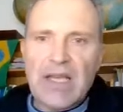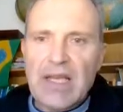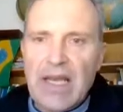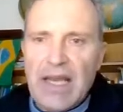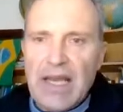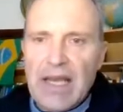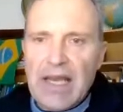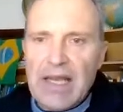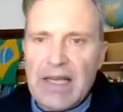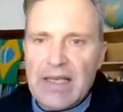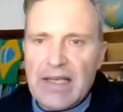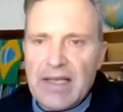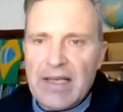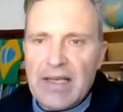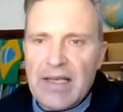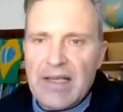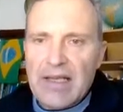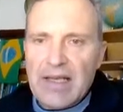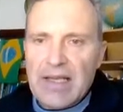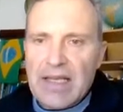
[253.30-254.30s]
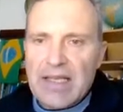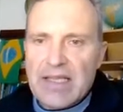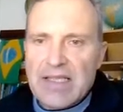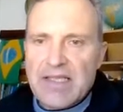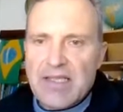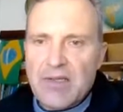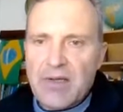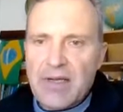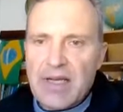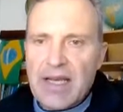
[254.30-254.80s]

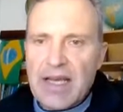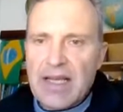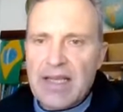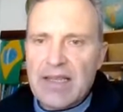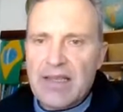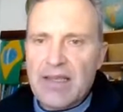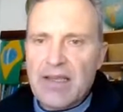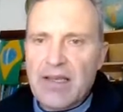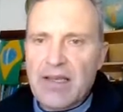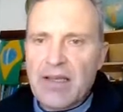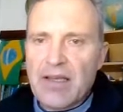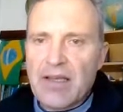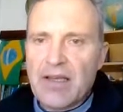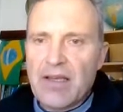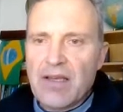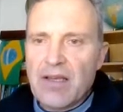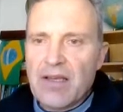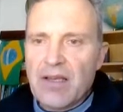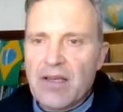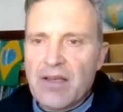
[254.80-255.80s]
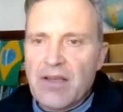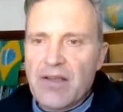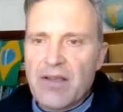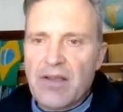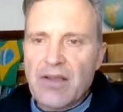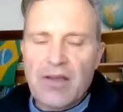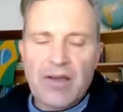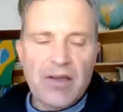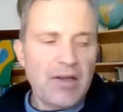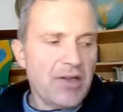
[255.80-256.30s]
Let's look at the
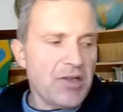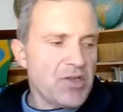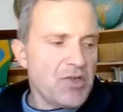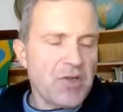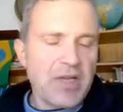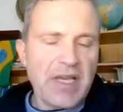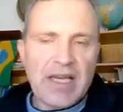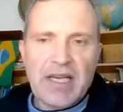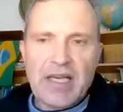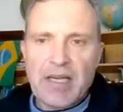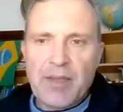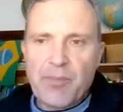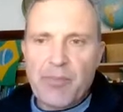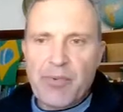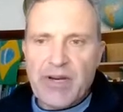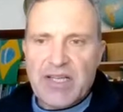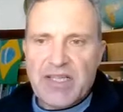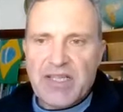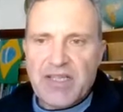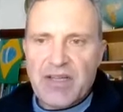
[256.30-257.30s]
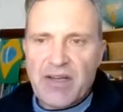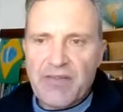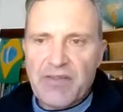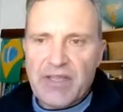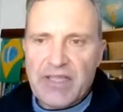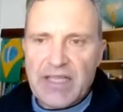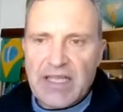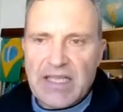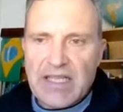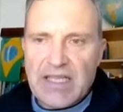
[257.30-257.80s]
to get an impression of
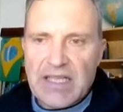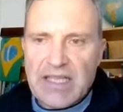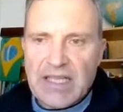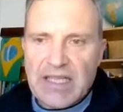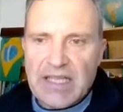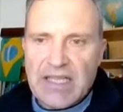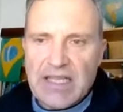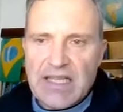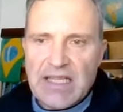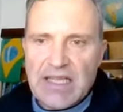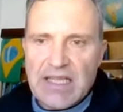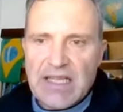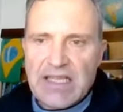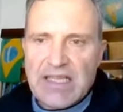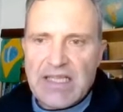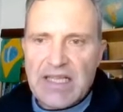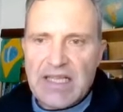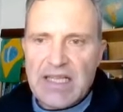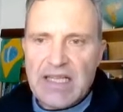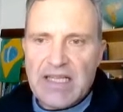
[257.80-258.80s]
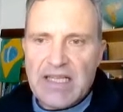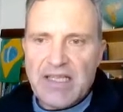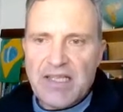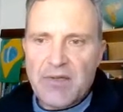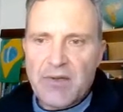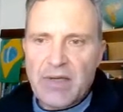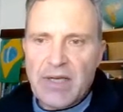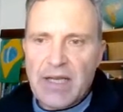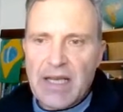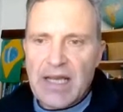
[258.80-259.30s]
the data. Let's
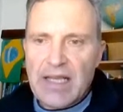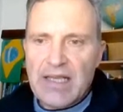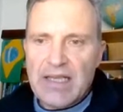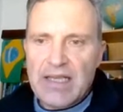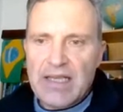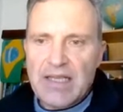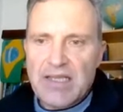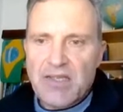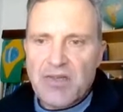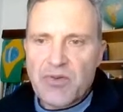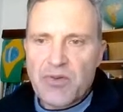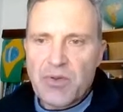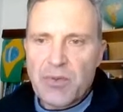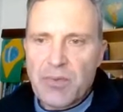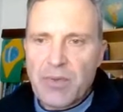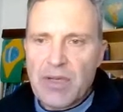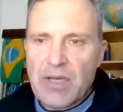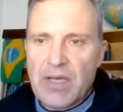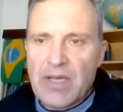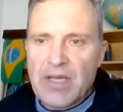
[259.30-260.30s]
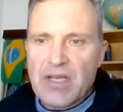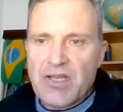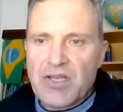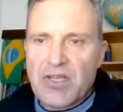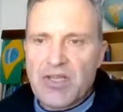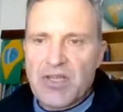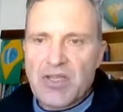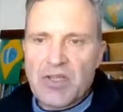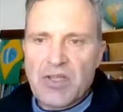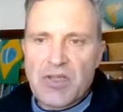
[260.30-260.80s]
look at this group,
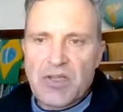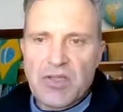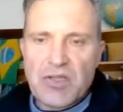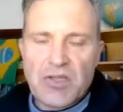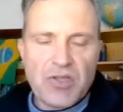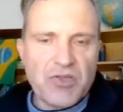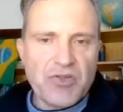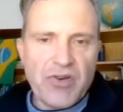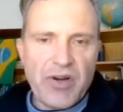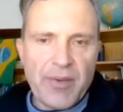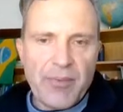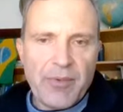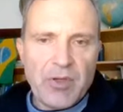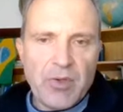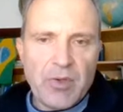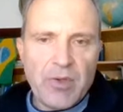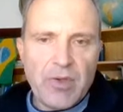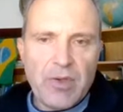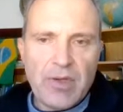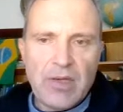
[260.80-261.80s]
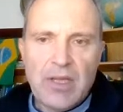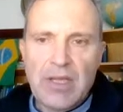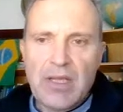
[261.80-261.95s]
tramadol,